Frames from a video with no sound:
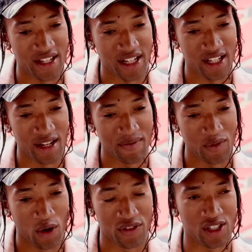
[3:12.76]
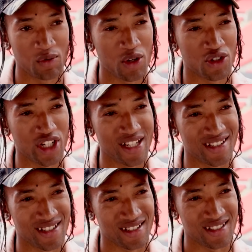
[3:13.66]
And then obviously Welsh
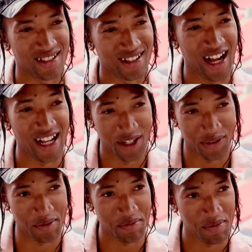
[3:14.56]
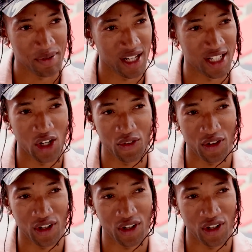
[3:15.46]
Jesus. I love him, but I don't.